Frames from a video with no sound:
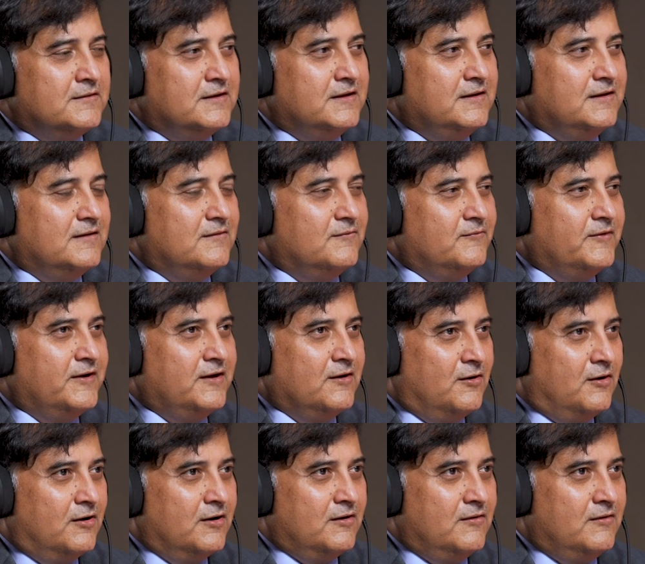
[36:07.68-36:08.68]
See, we
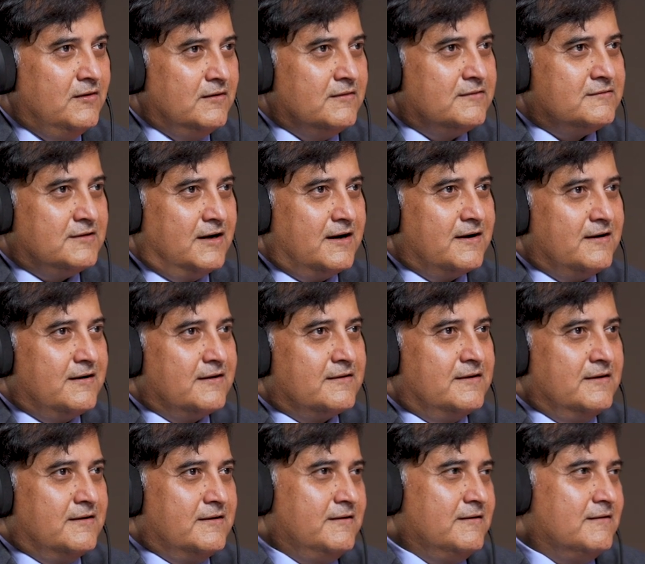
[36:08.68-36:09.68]
all started a
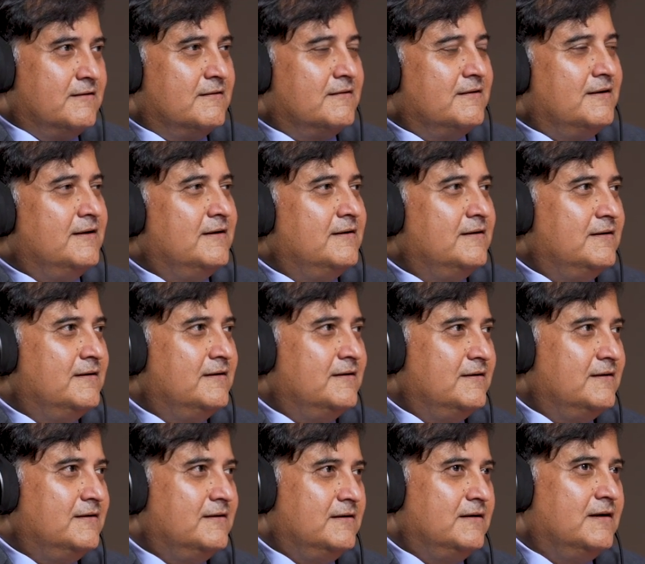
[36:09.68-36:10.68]
career
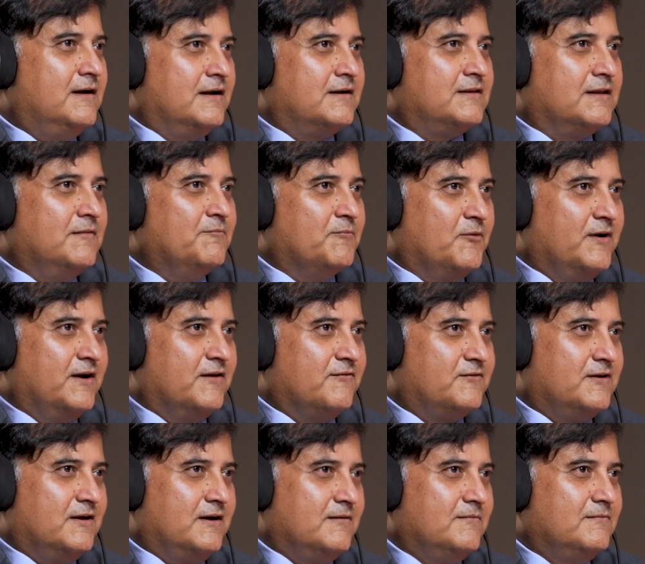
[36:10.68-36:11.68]
at some point
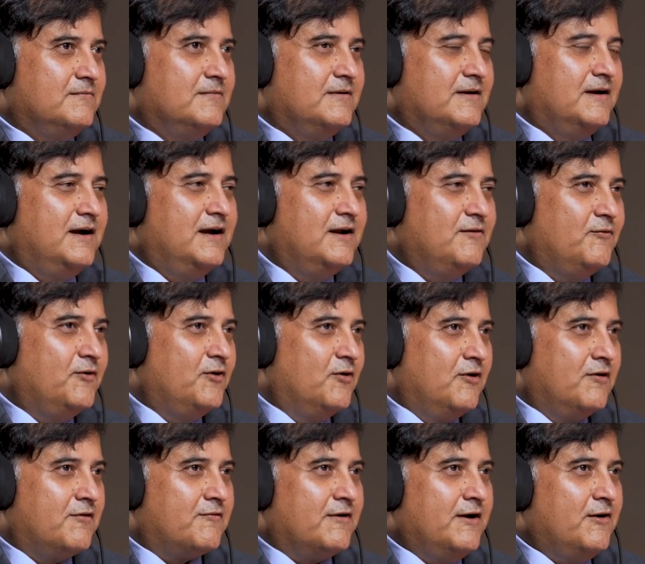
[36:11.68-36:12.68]
of time, and we
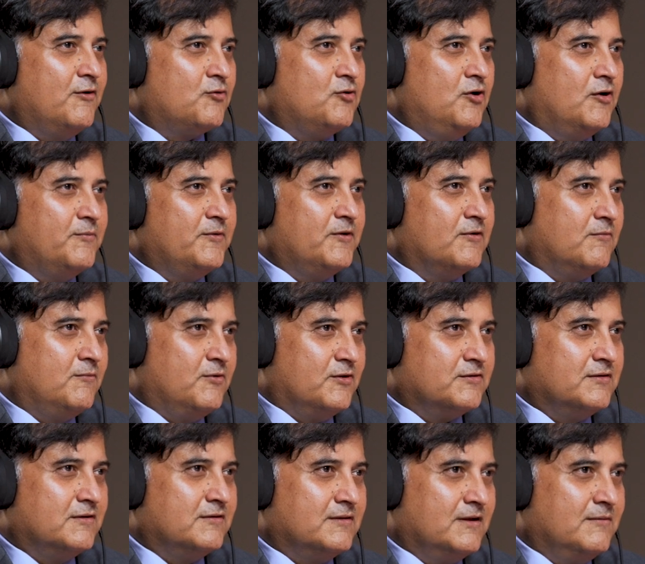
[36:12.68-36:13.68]
all try to copy our
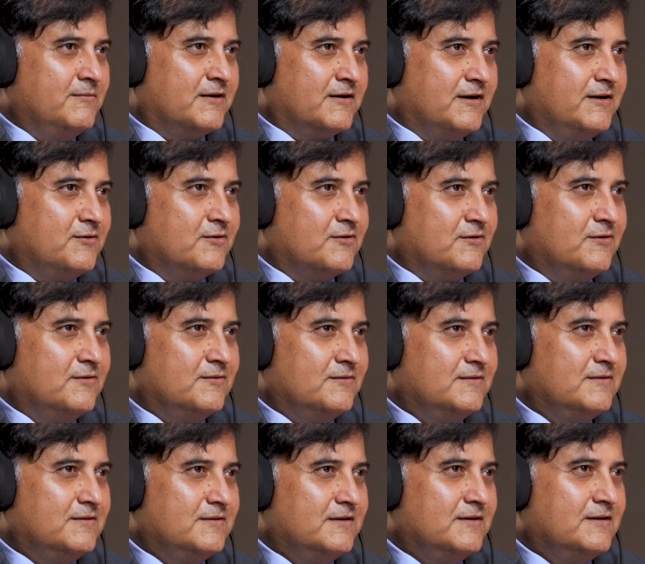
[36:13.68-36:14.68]
bosses. Am I right or
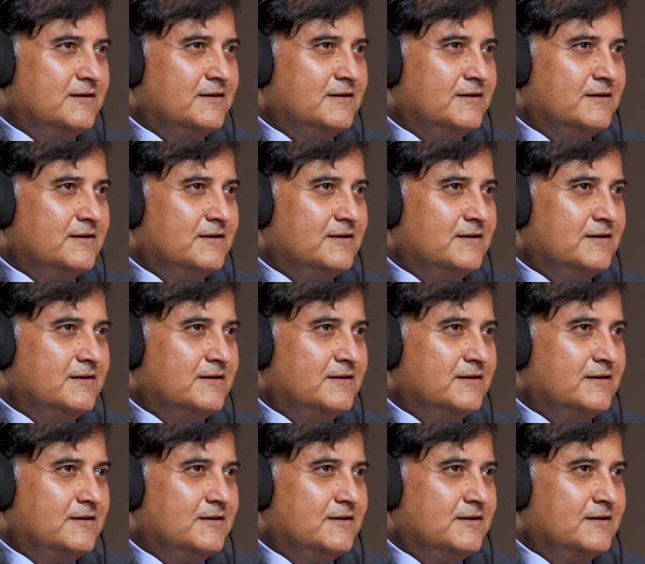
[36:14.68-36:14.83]
wrong?